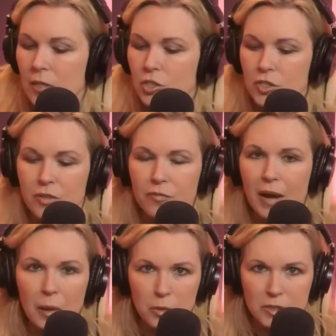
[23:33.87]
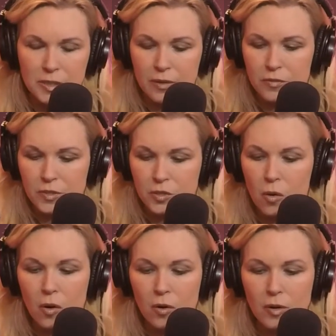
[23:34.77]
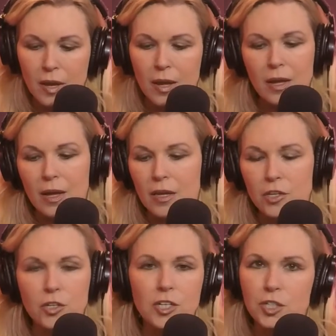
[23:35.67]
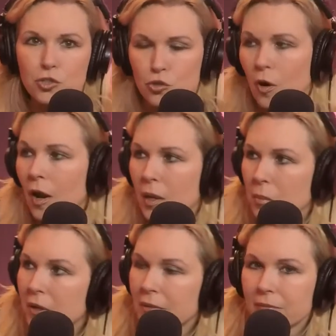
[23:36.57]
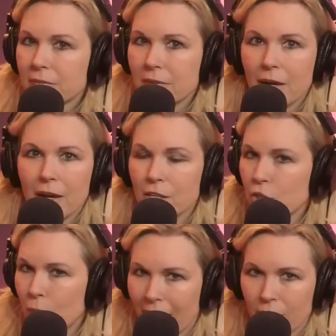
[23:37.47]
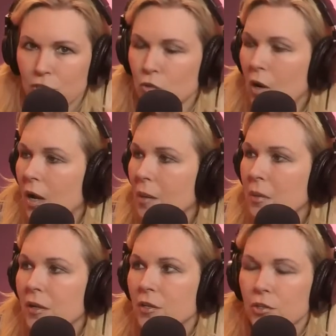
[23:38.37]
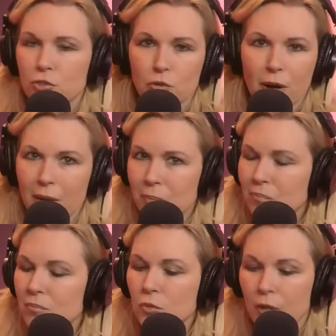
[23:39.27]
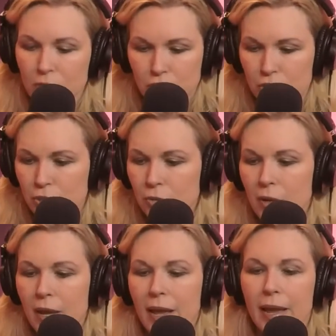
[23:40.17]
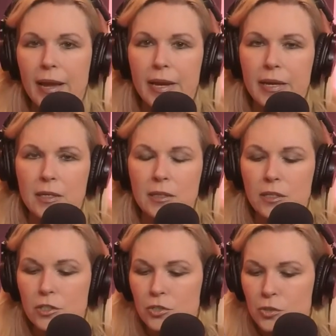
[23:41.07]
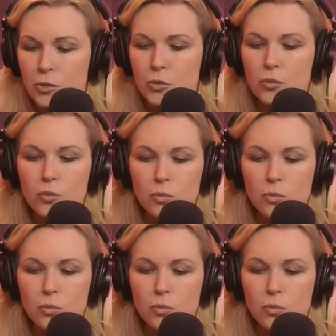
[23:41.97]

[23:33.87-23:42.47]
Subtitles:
Just the vibrancy of this card. You need your tribe. You have a tribe. Your tribe loves you, and you